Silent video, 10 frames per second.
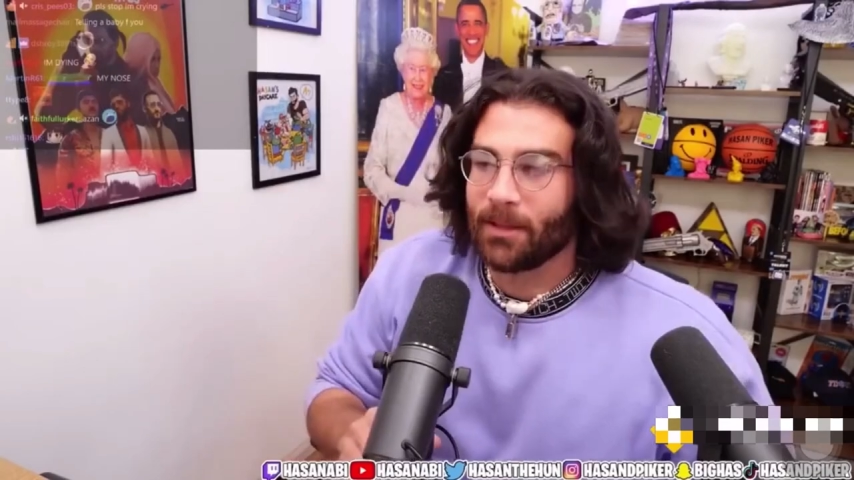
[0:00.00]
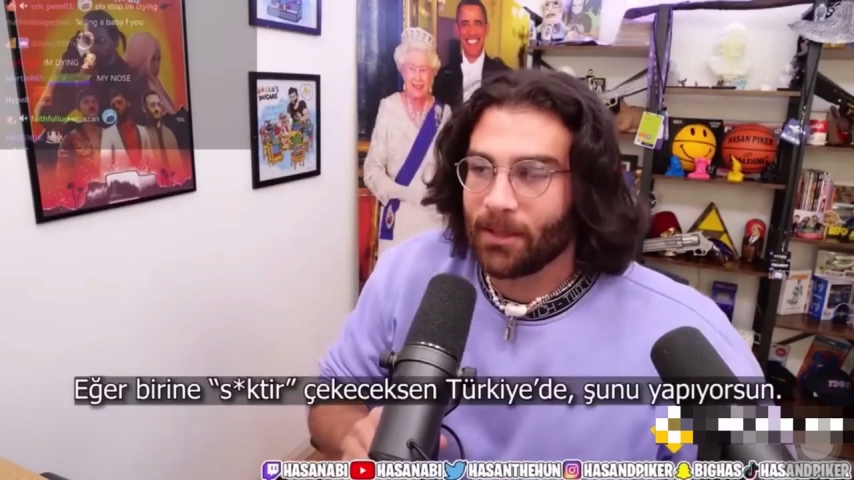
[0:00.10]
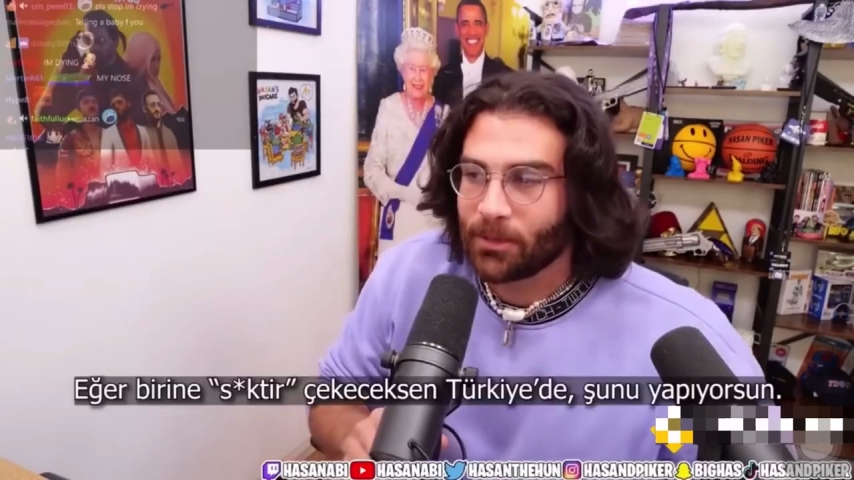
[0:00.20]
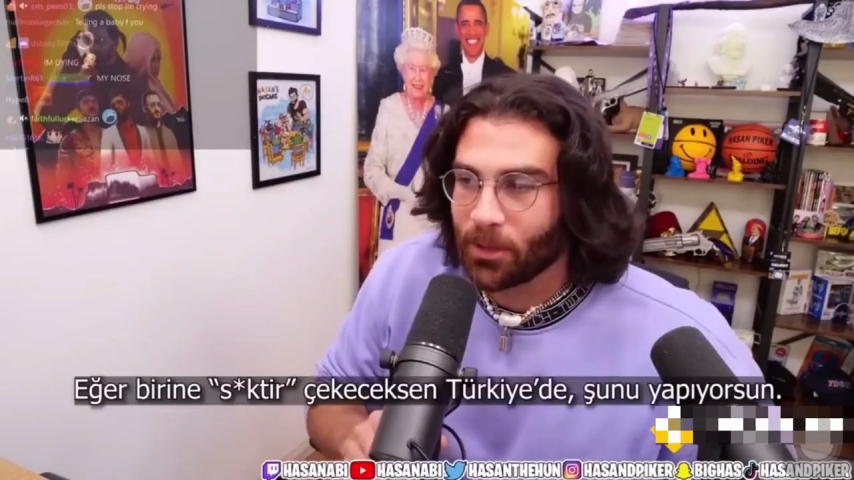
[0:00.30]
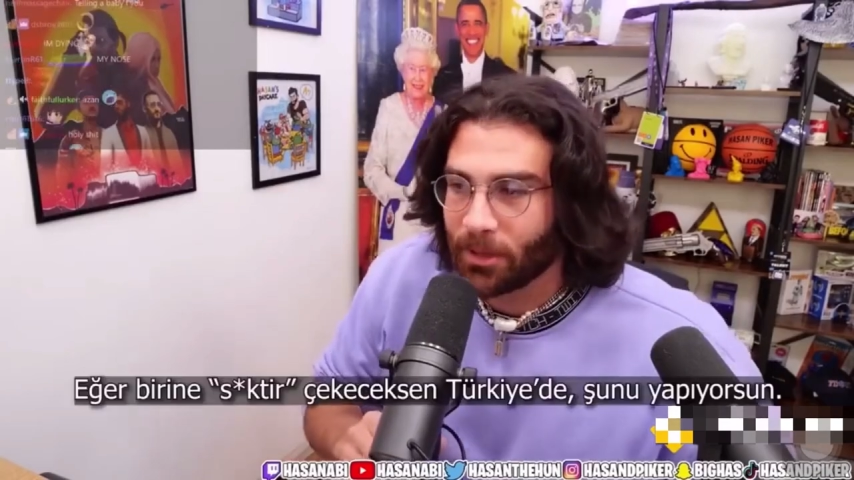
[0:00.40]

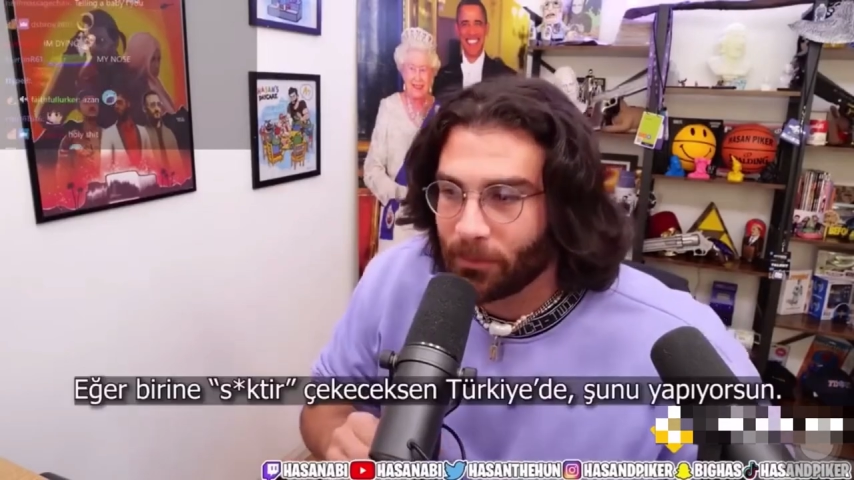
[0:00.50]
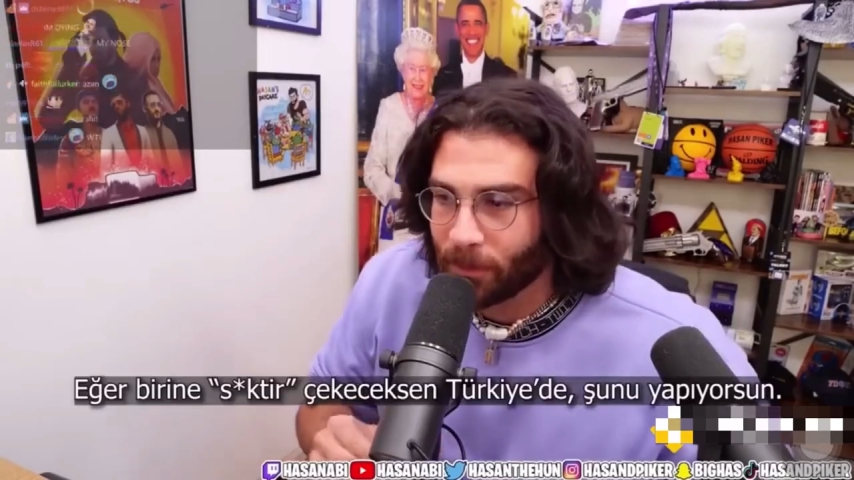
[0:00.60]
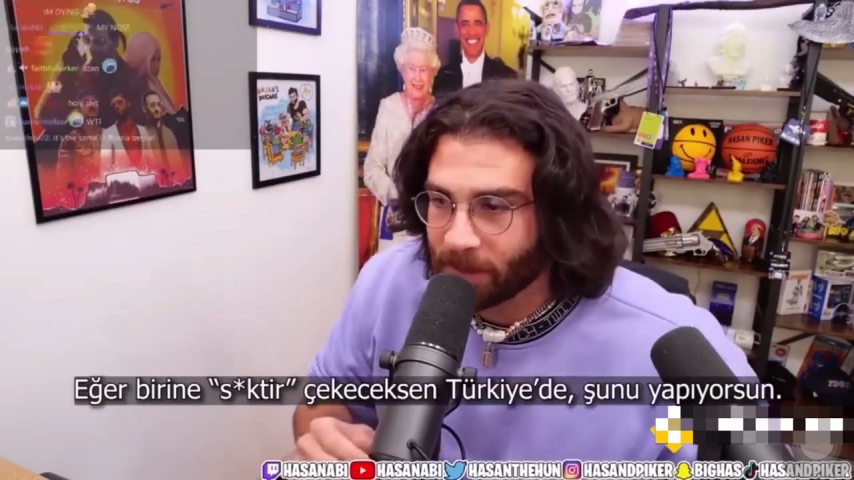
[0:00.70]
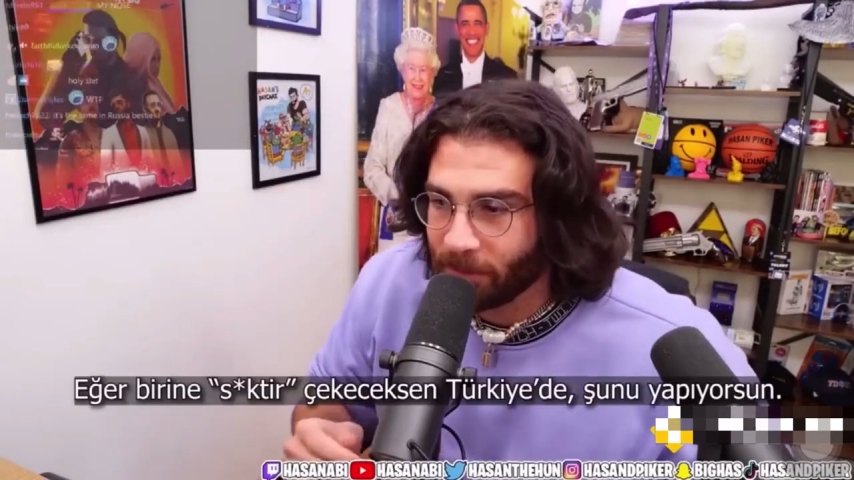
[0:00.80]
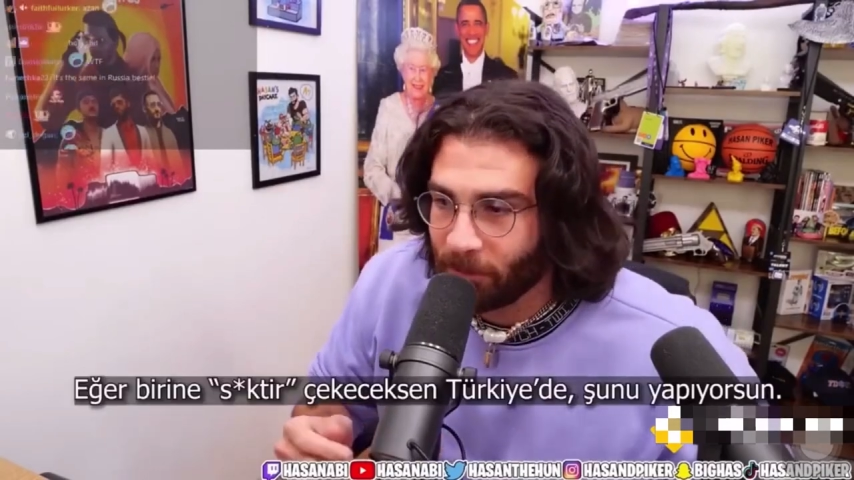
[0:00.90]
In Turkey, if you
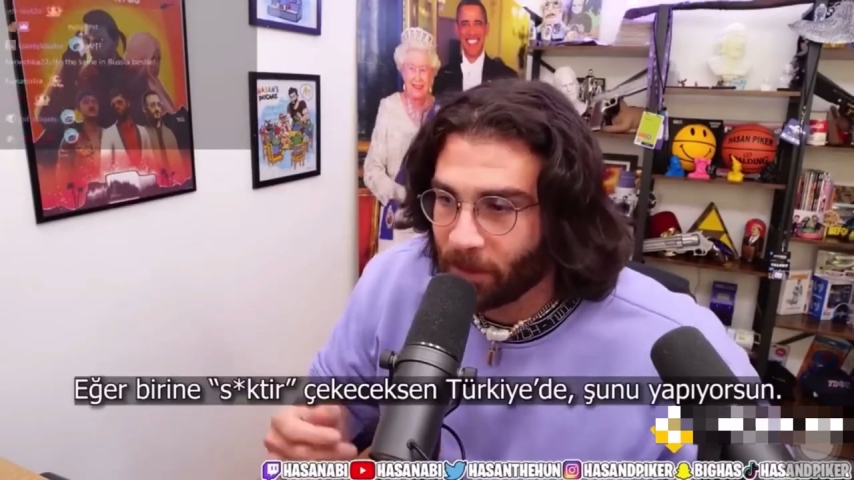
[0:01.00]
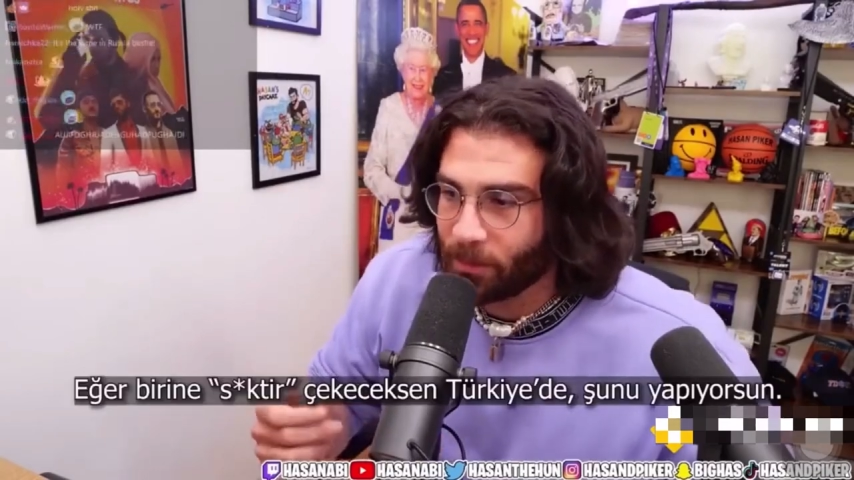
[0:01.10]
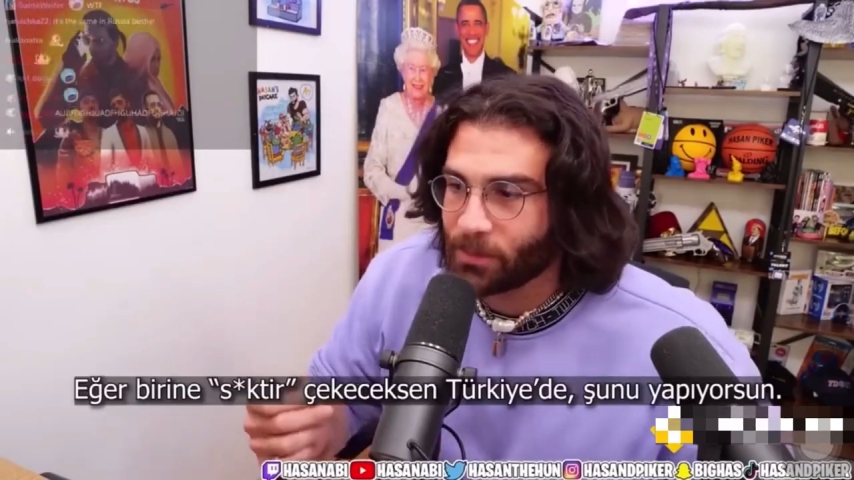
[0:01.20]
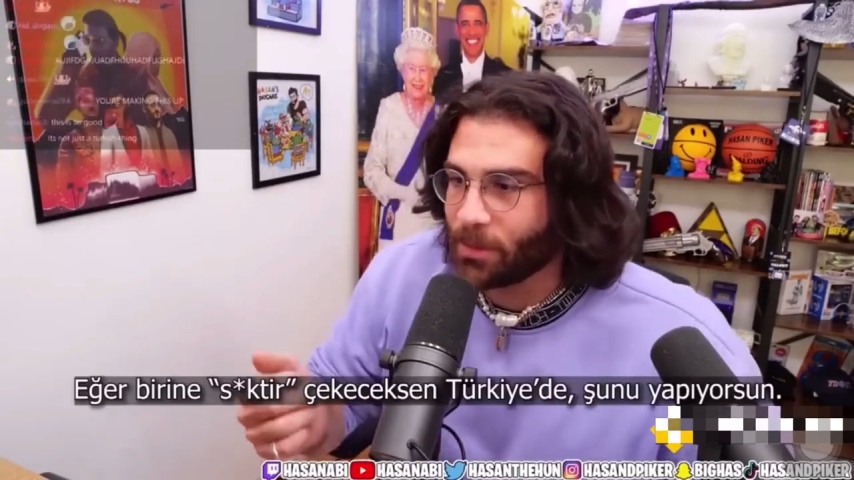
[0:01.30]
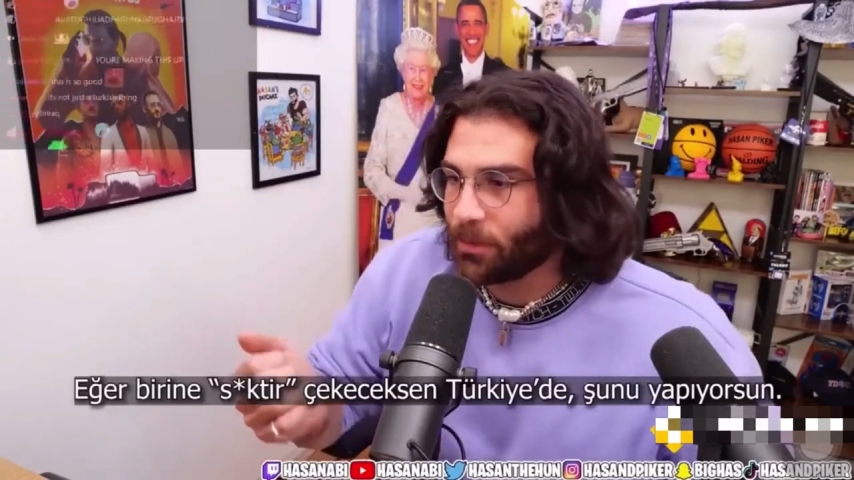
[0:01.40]
want to say "fuck
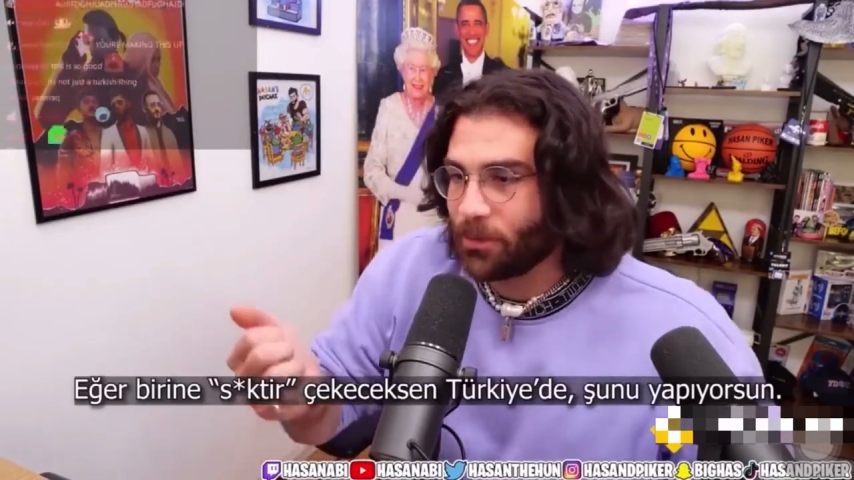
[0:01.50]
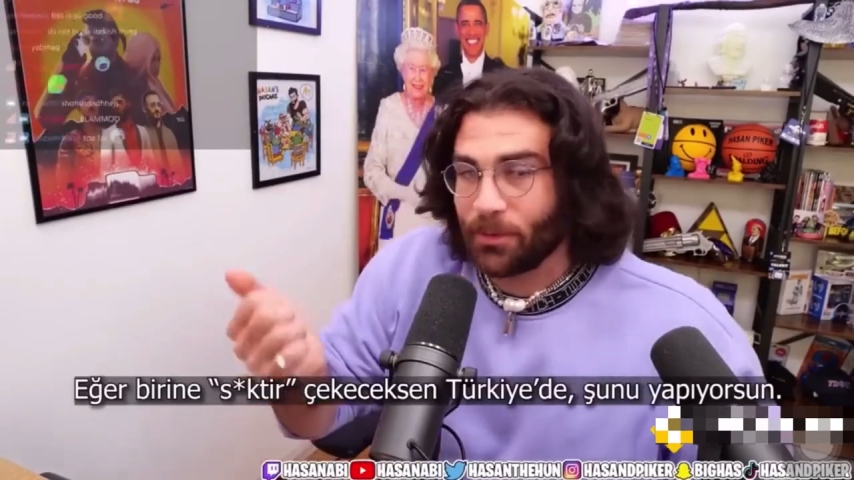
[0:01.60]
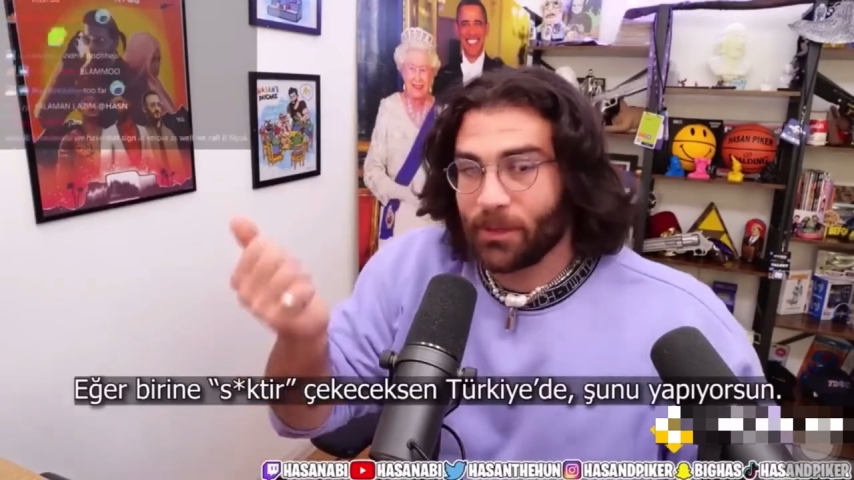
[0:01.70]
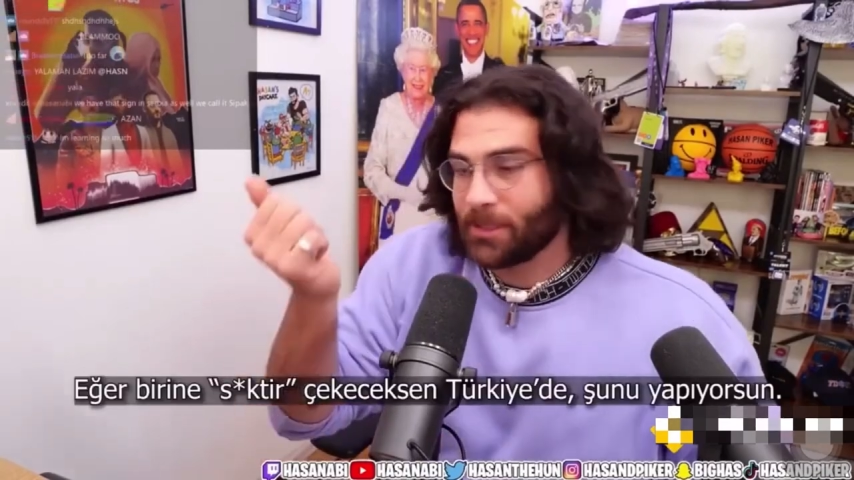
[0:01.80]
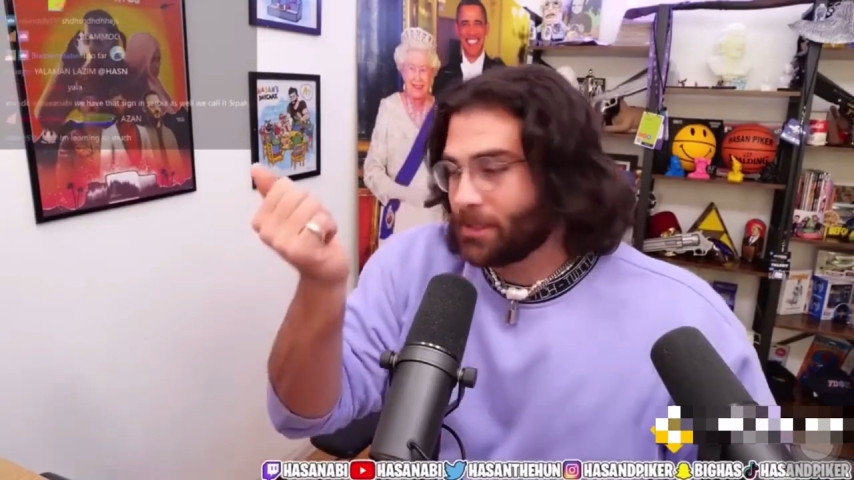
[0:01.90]
you to someone, you
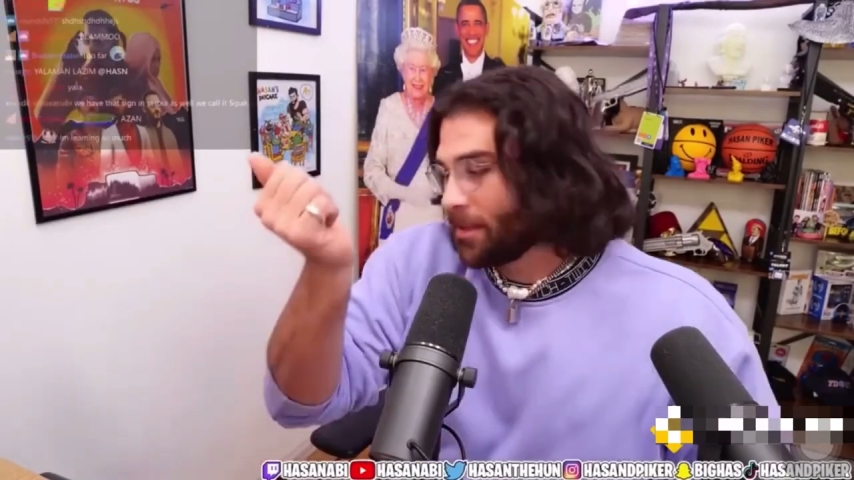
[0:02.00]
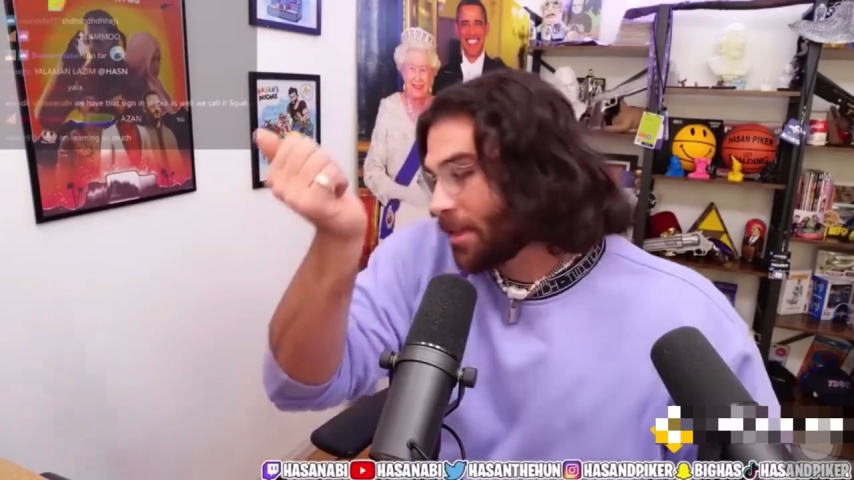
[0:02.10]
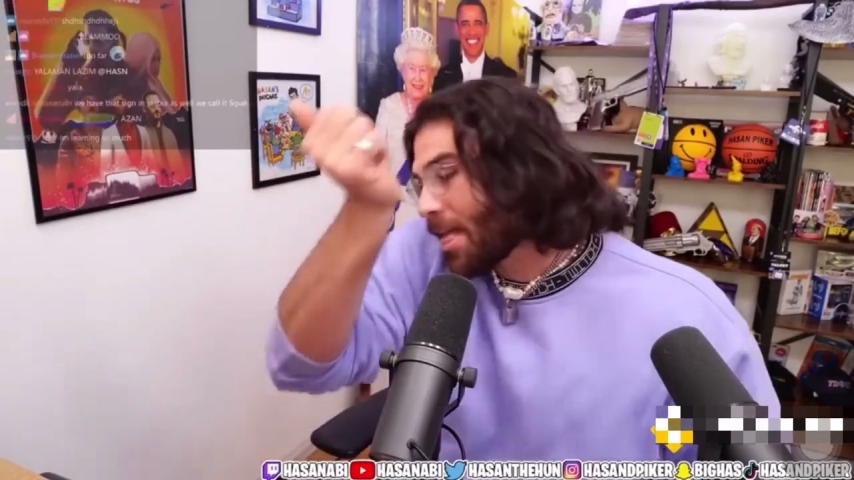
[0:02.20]
do this.